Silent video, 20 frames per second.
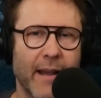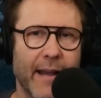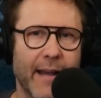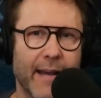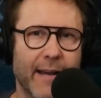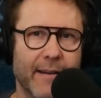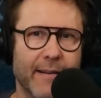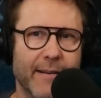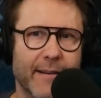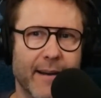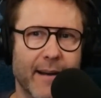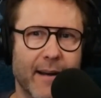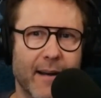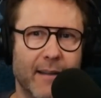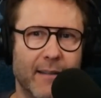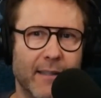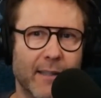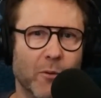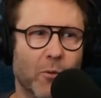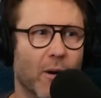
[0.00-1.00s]
And
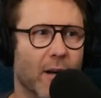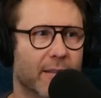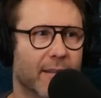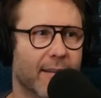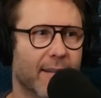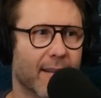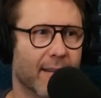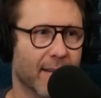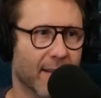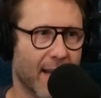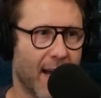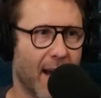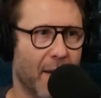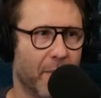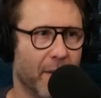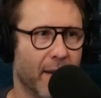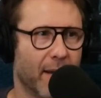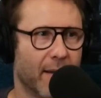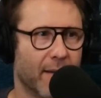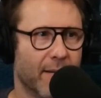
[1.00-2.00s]
I walked into the
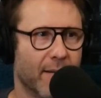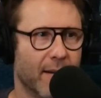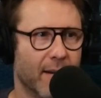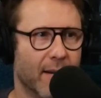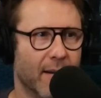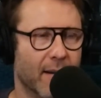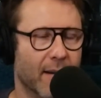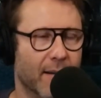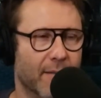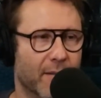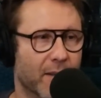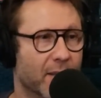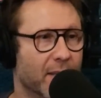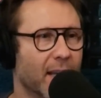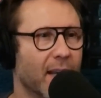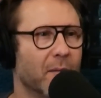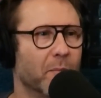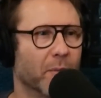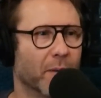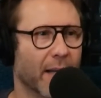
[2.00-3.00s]
lobby of the
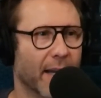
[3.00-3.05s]
Sutton